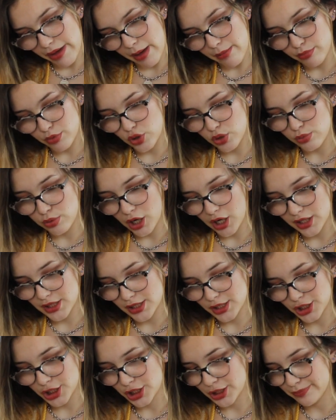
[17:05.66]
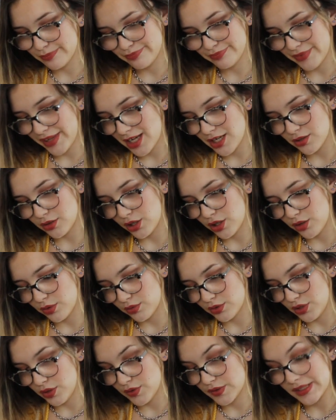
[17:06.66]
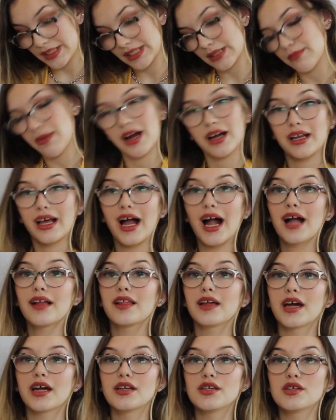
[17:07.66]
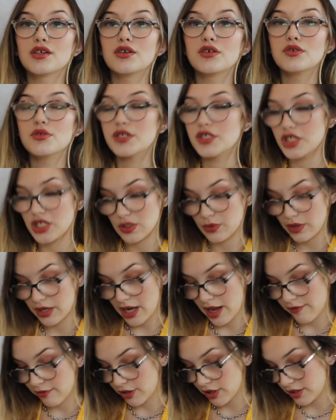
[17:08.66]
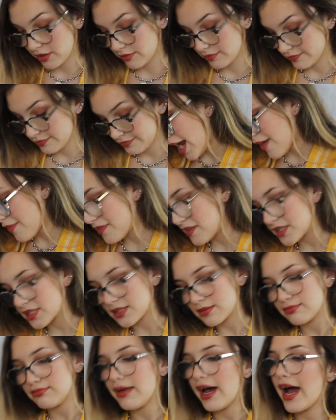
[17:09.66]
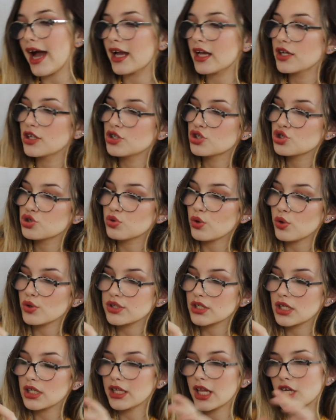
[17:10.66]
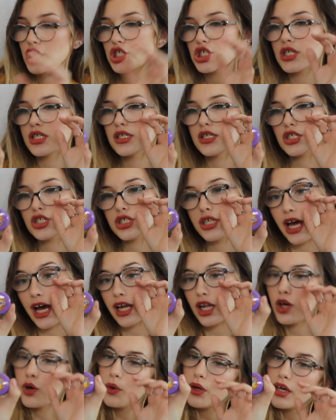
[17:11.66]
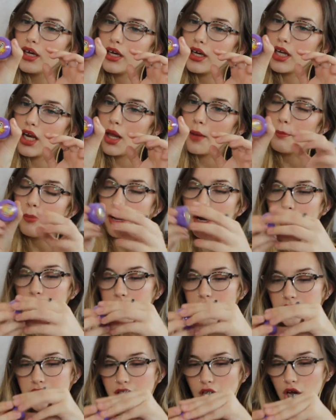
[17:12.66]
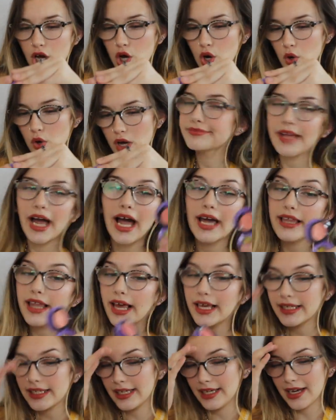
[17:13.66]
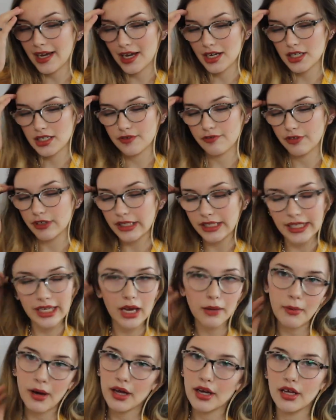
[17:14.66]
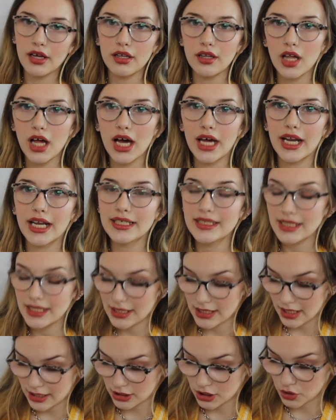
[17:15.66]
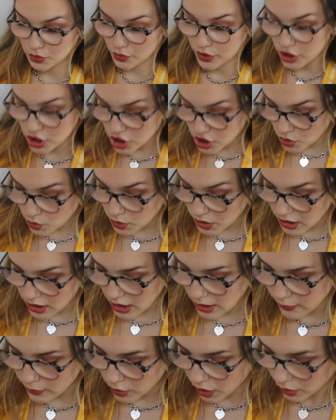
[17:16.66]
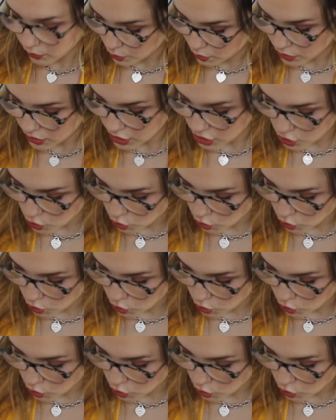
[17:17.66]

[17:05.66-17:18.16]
Bamboo Bronzer. I don't go and use this. I'm not gonna act like I do. It's just whatever. I had this MAC Trolls Collection shadow in Paradisco. I like it. I just forget about it a lot, and I tend not to reach to it, even though I really